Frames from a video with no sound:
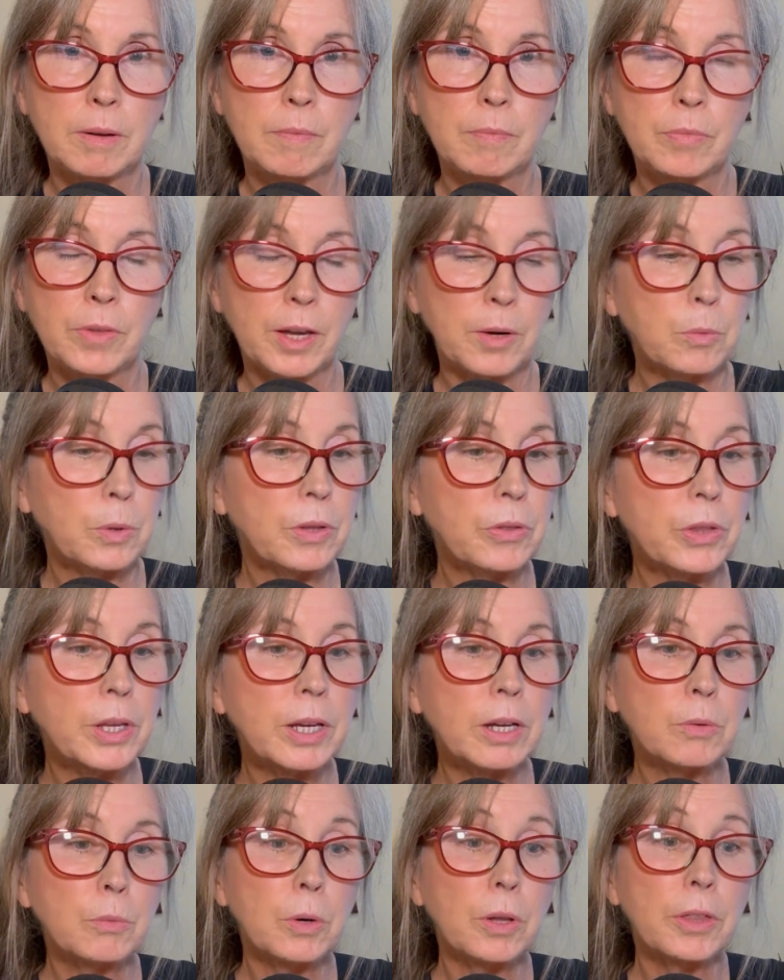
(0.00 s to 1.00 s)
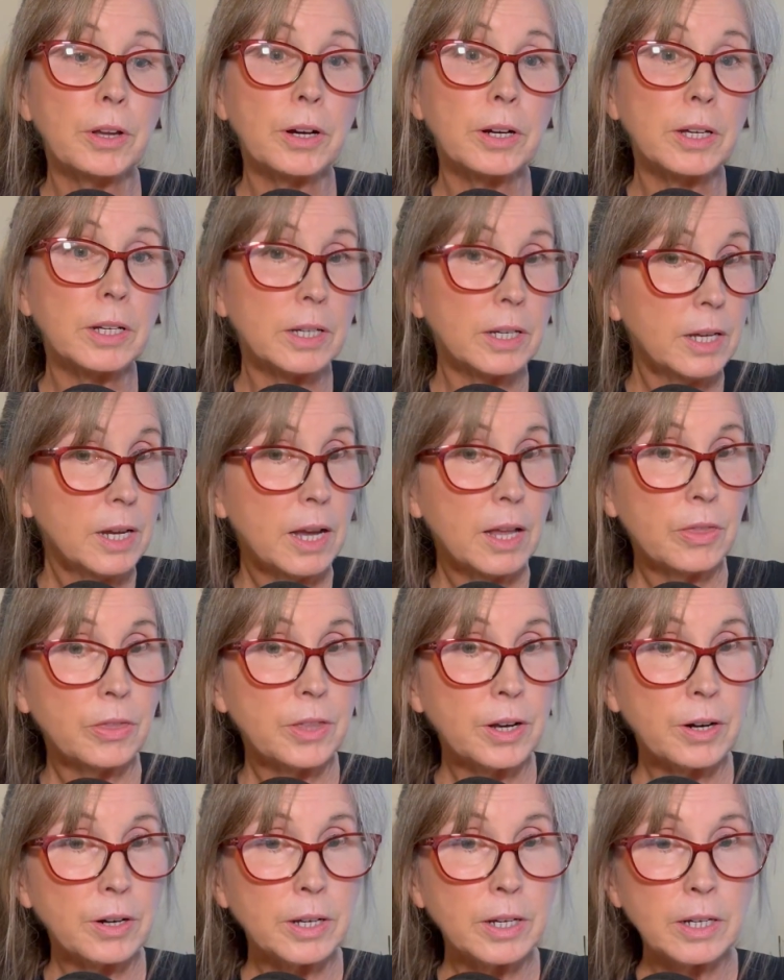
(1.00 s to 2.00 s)
Like we think, well, they're
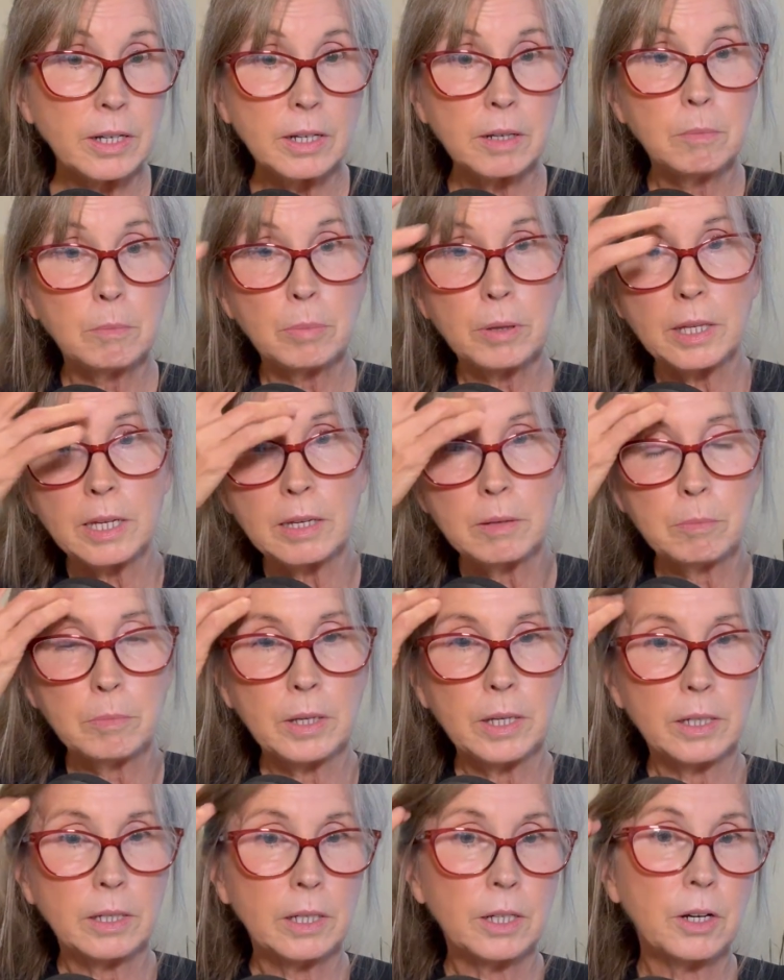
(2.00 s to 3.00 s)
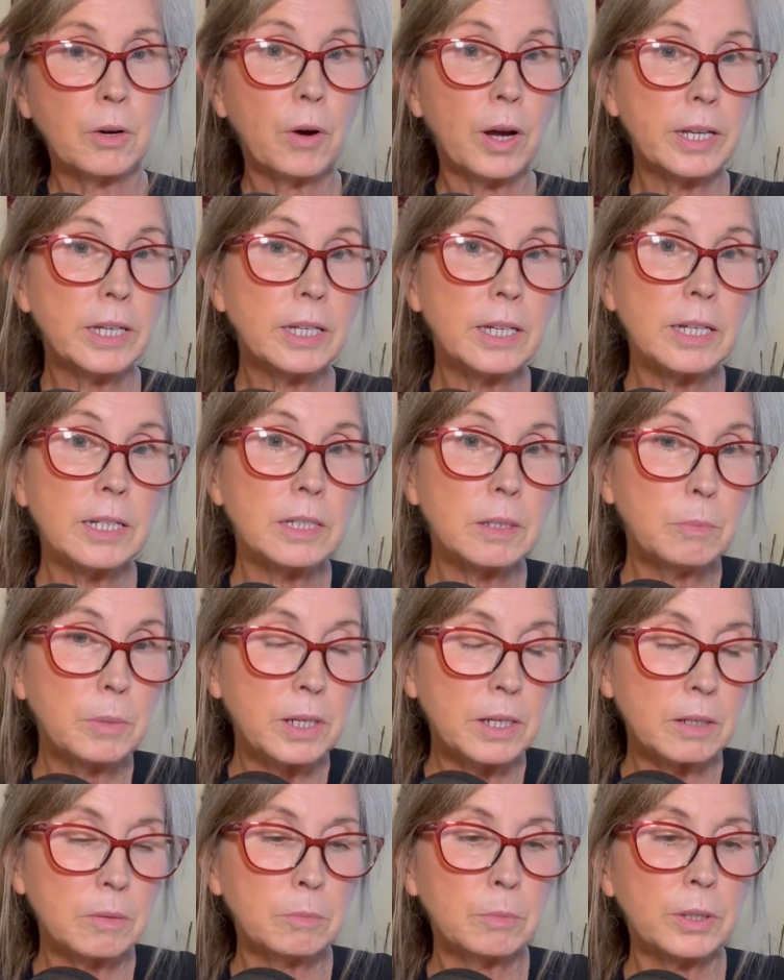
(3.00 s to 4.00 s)
gonna complete me. I need to be
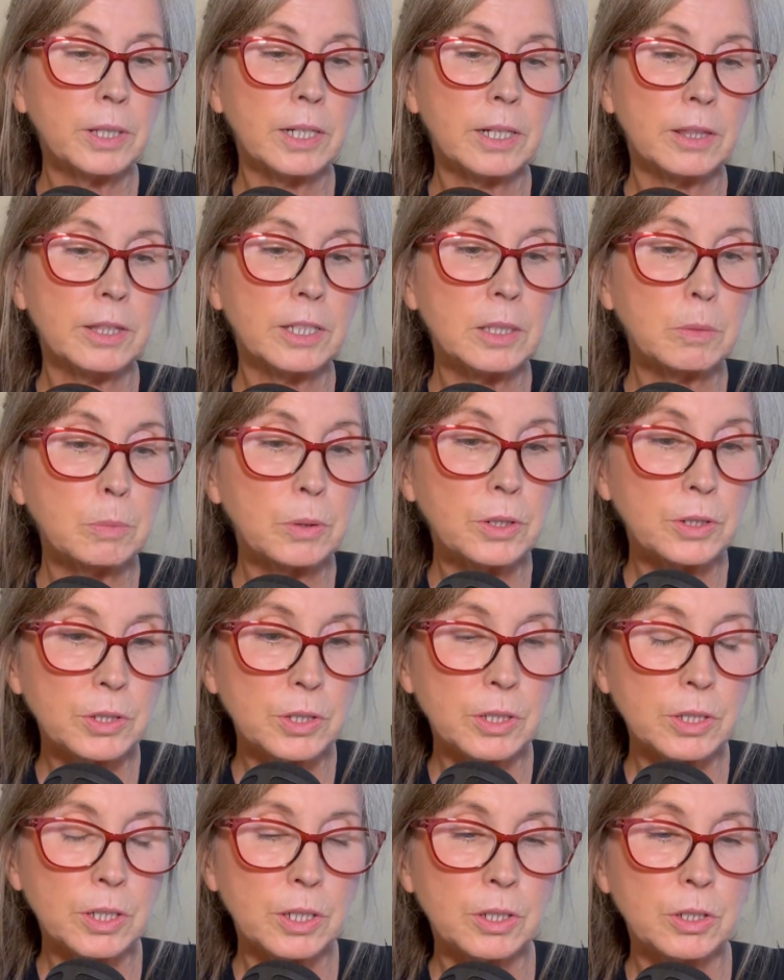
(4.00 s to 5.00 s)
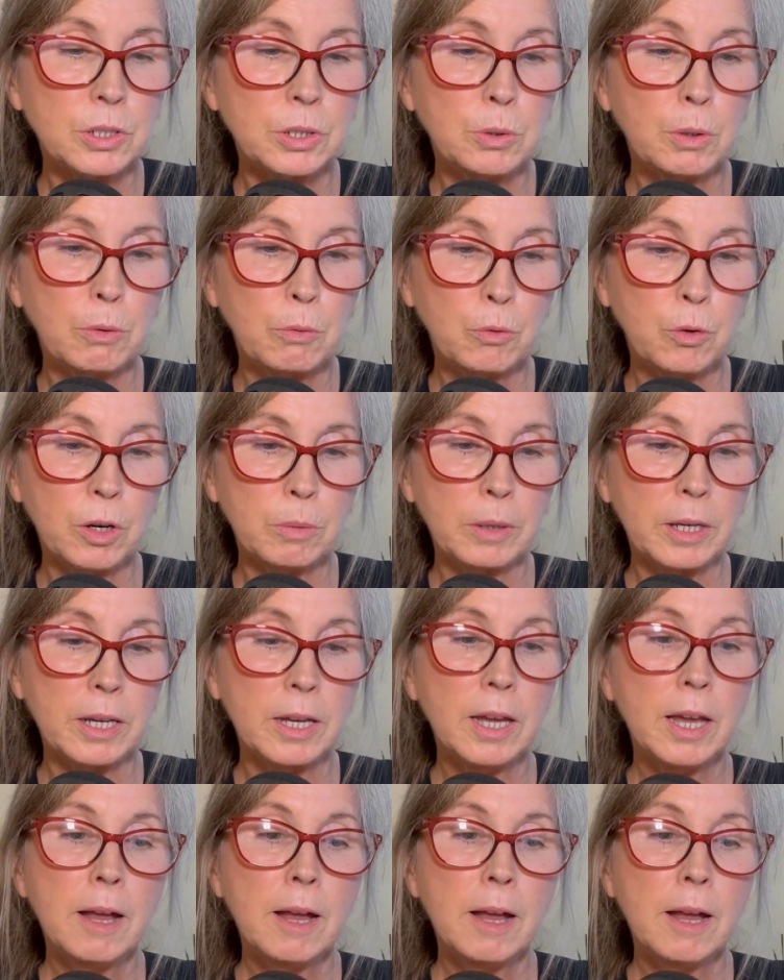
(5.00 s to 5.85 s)
completed. This person's gonna do it for me.